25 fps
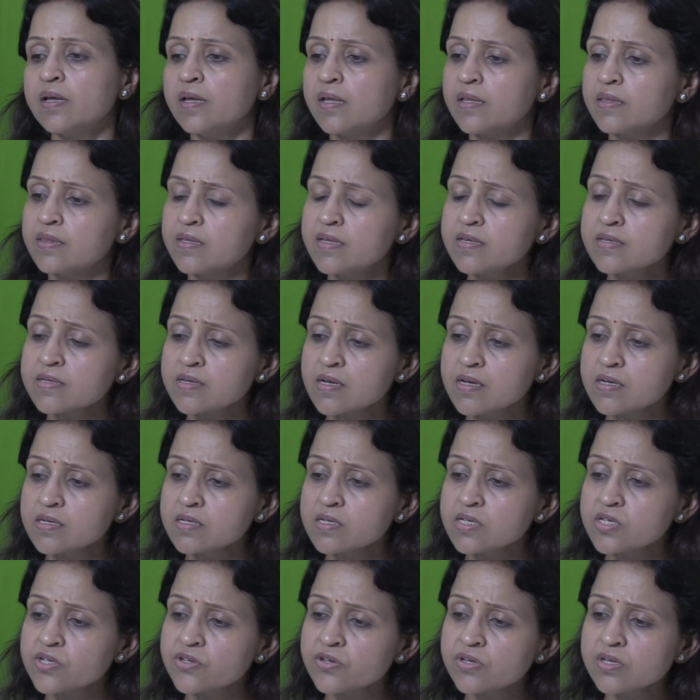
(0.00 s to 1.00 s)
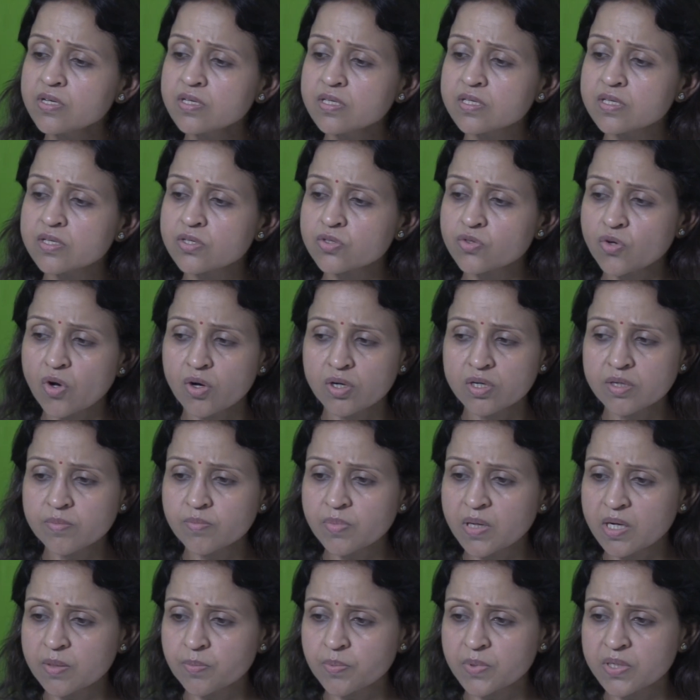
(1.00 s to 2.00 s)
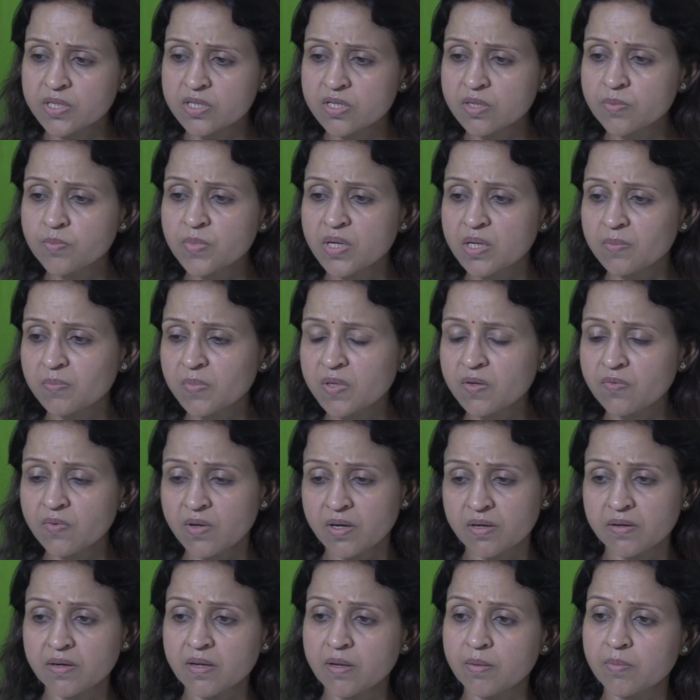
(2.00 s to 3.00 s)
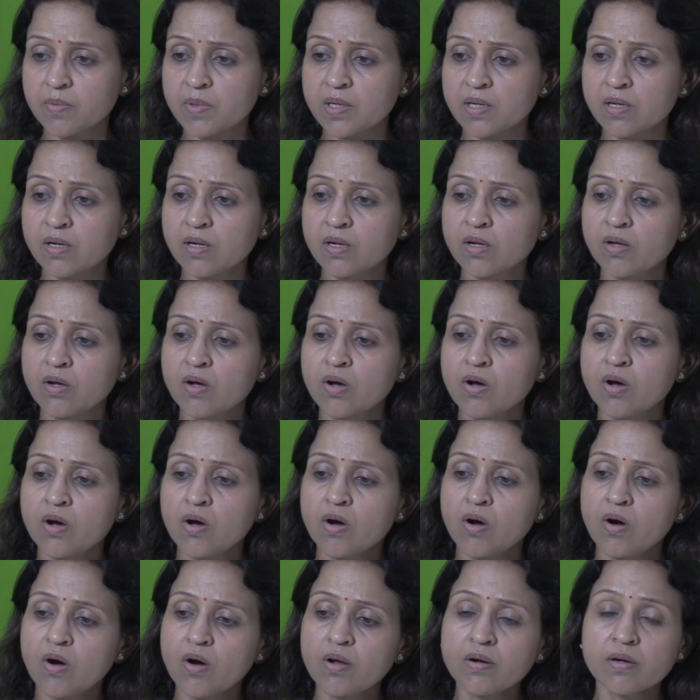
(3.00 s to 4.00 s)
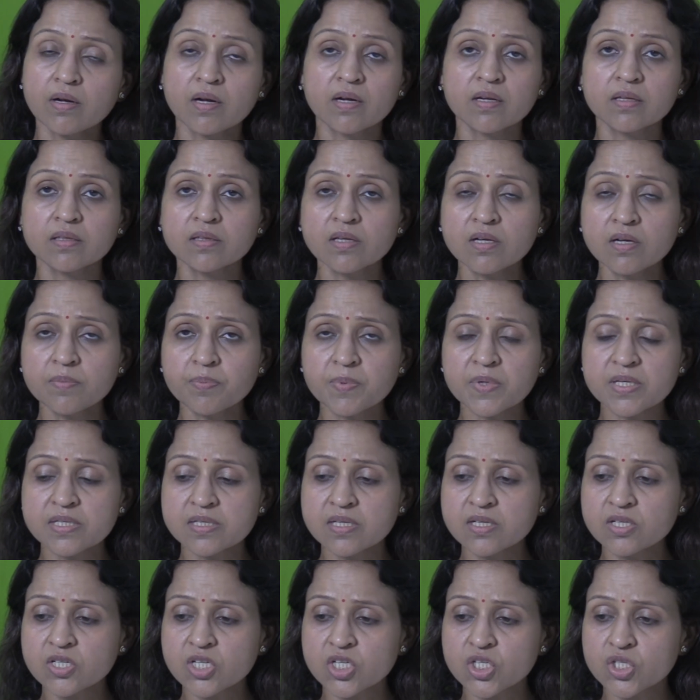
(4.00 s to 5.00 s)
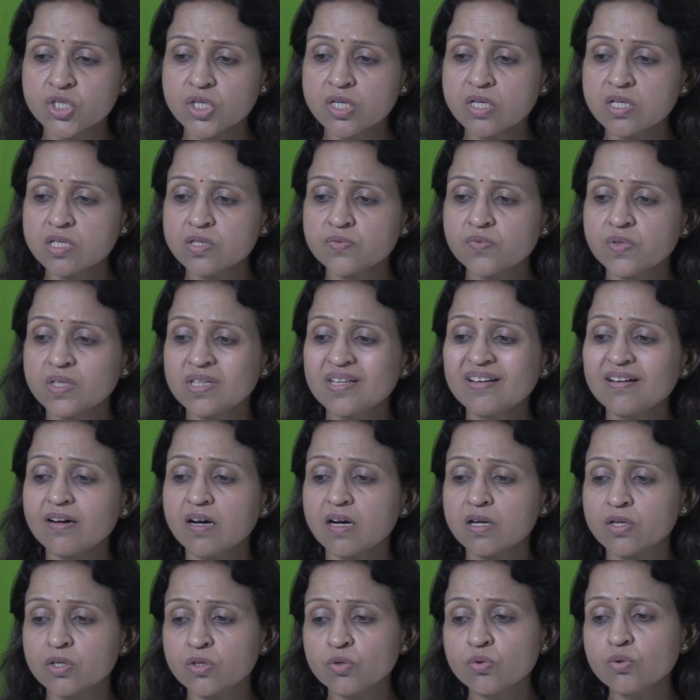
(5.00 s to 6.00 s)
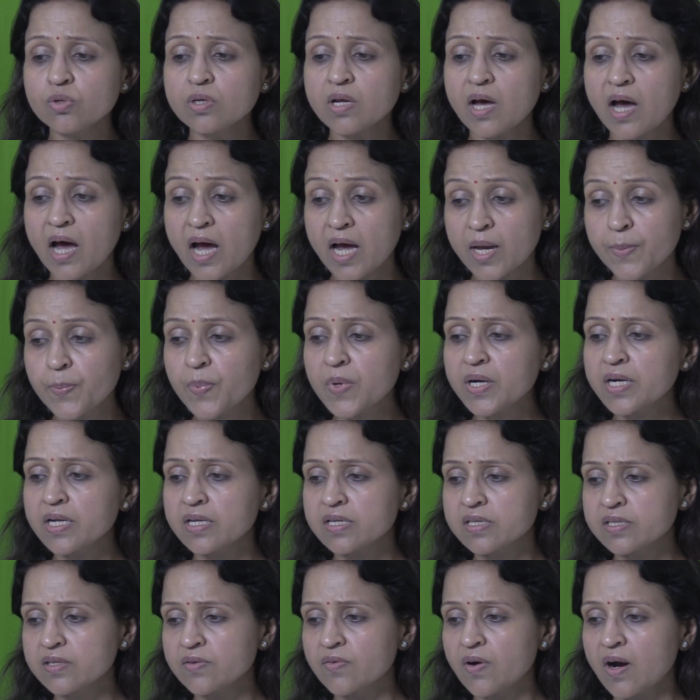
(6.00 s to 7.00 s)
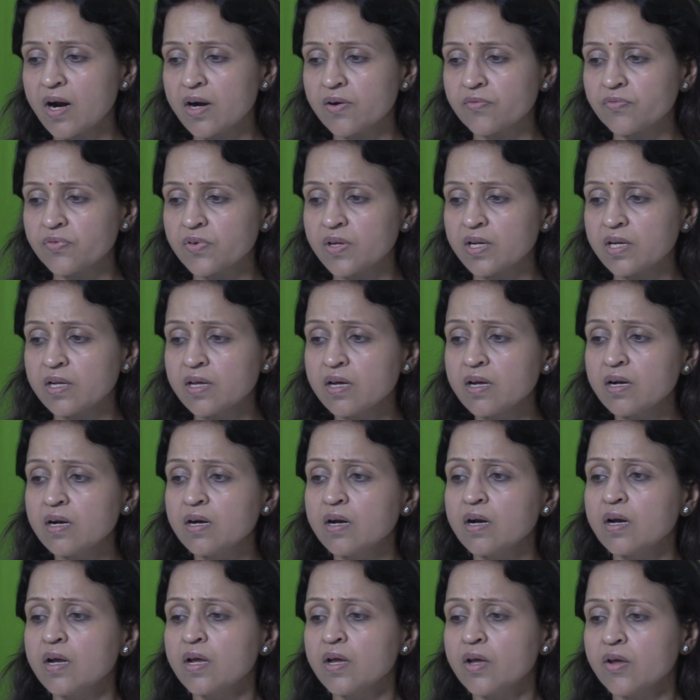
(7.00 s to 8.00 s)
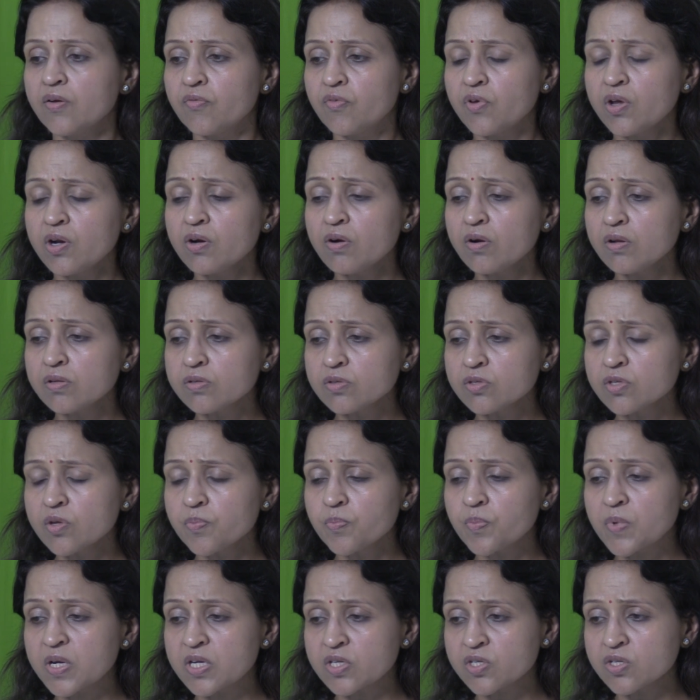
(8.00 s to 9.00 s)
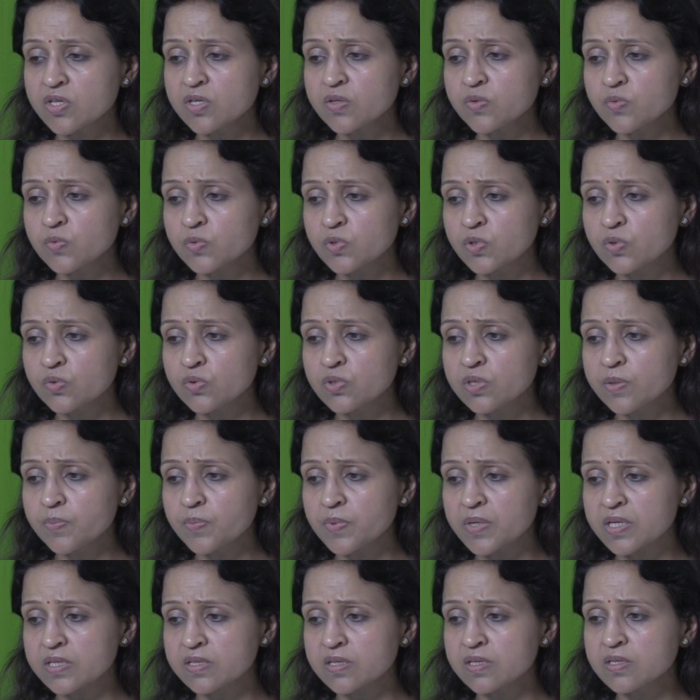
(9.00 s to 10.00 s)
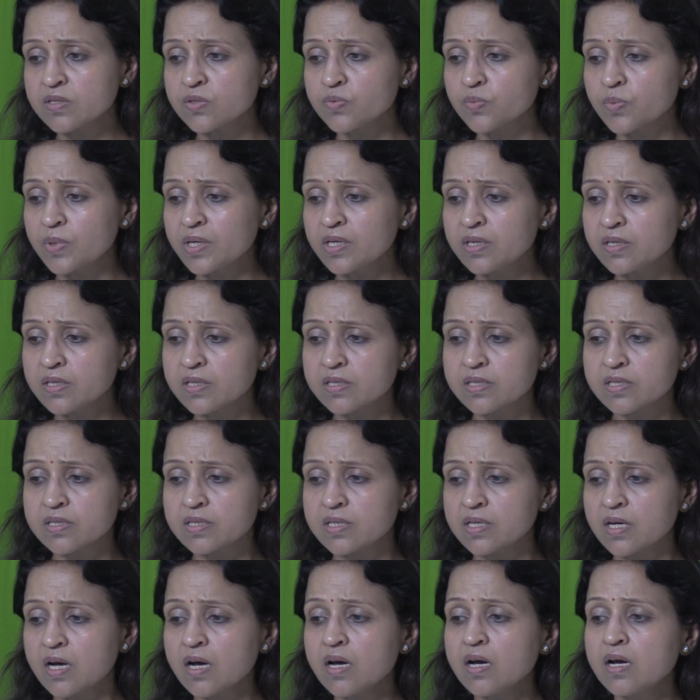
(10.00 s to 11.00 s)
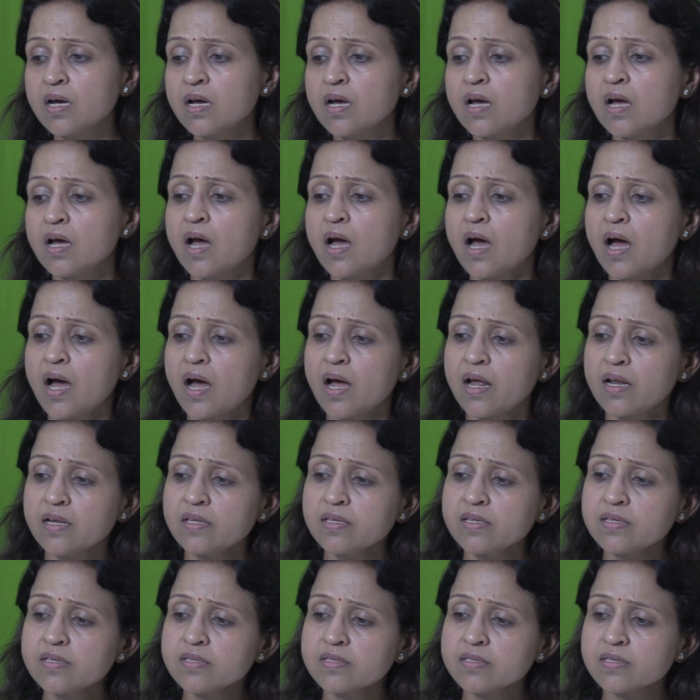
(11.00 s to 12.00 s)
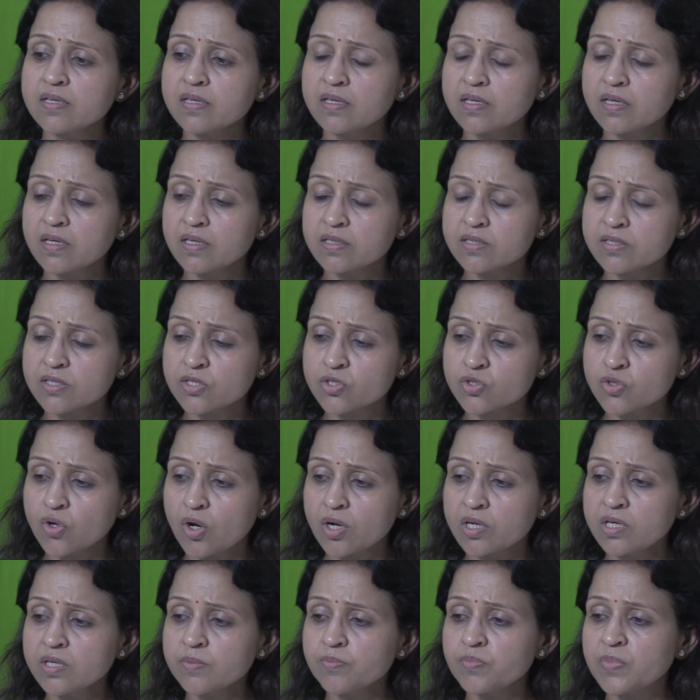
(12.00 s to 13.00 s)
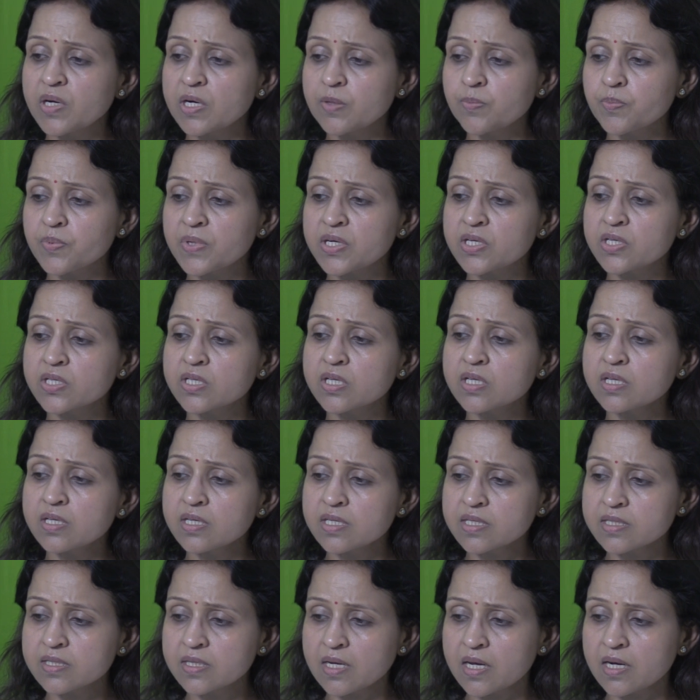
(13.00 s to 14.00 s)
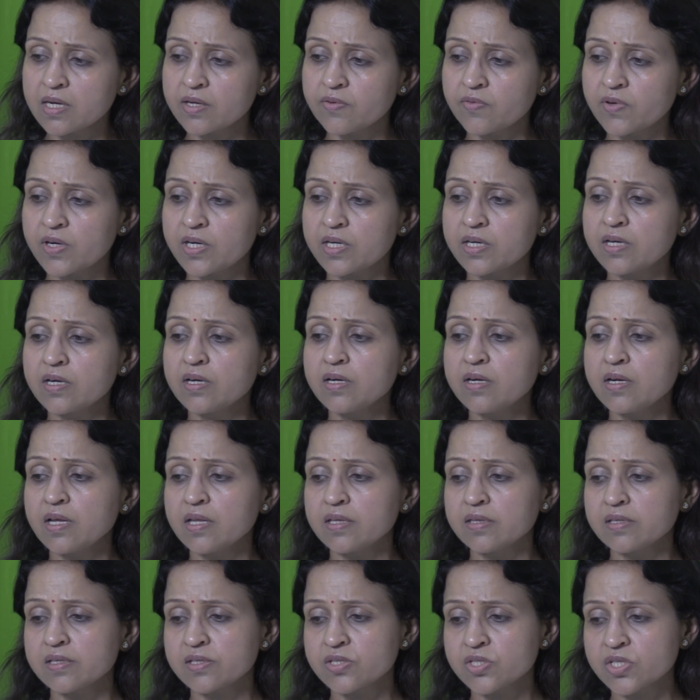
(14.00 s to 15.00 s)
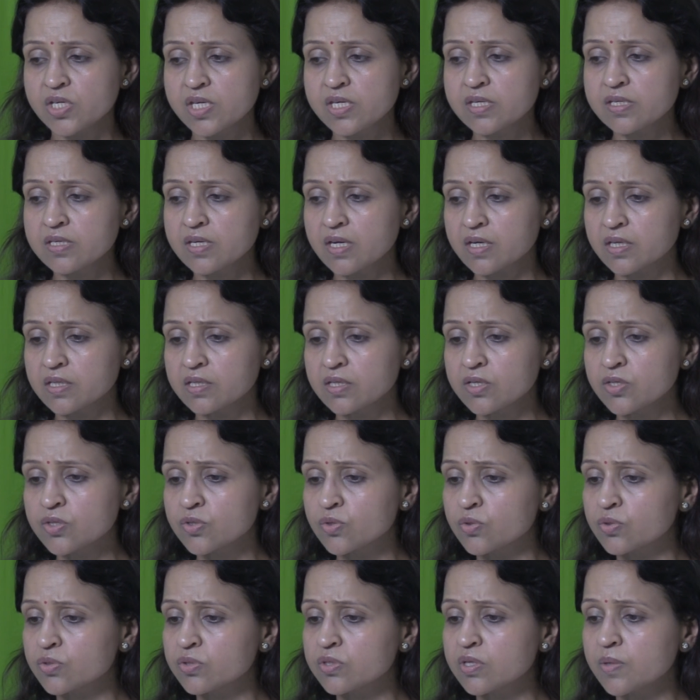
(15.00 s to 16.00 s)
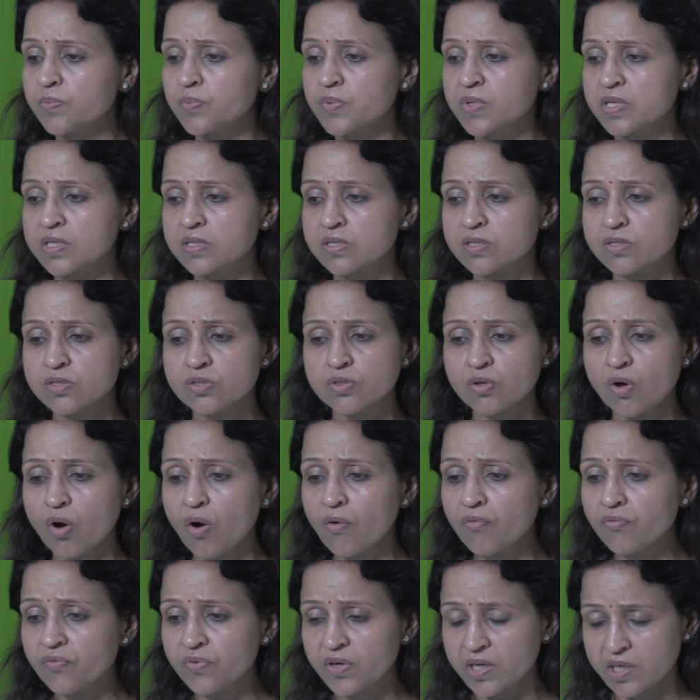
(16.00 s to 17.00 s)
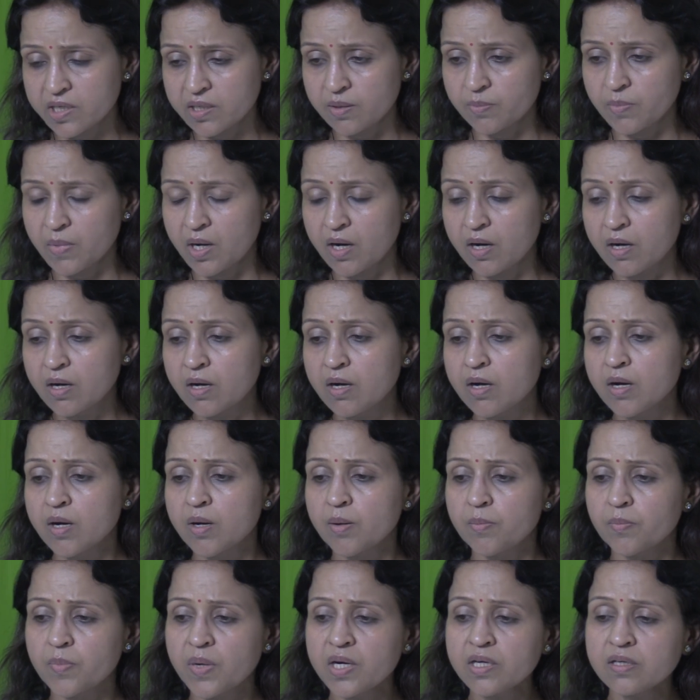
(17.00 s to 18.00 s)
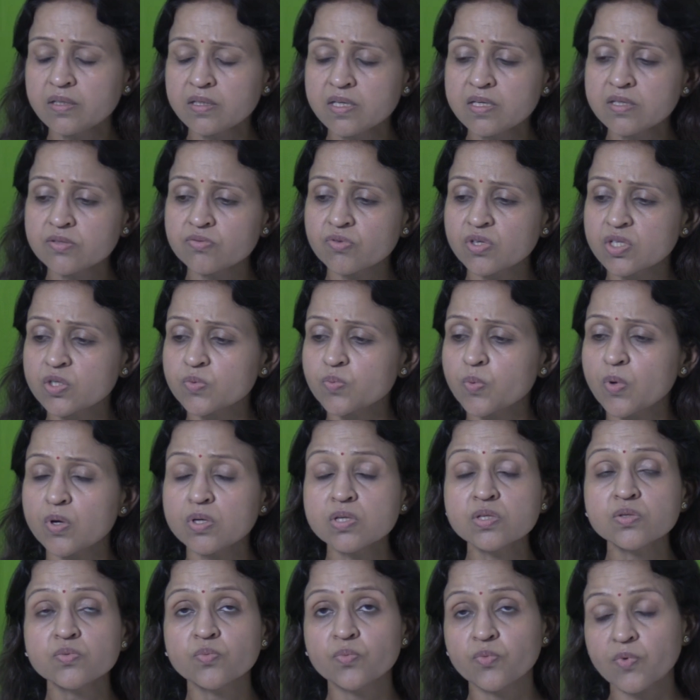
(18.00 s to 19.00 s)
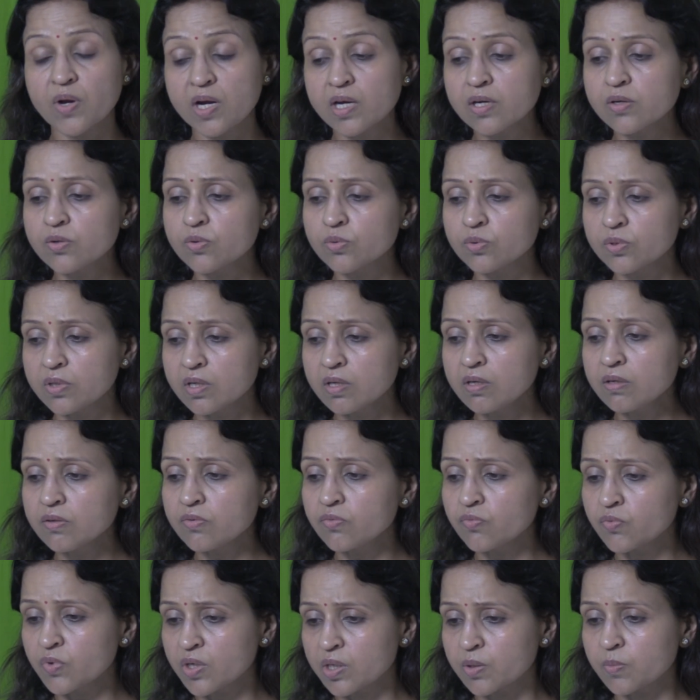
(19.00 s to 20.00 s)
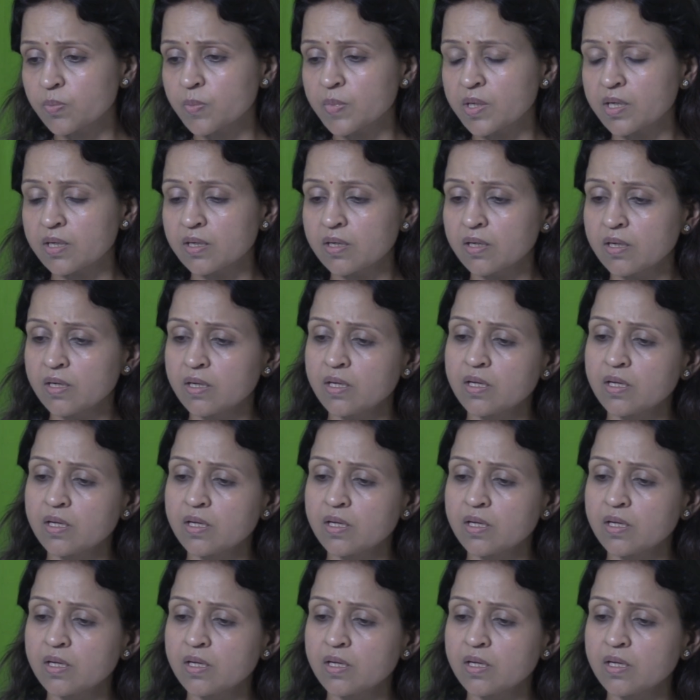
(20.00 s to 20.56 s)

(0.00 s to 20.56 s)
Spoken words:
In this condition, systolic blood pressure may be variable. Or another presentation is with the acute hypertensive heart failure, where also the patient usually presents with dyspnea and this systolic blood pressure is elevated and the chest X-ray shows the presence of edema. But this responds well to the treatment.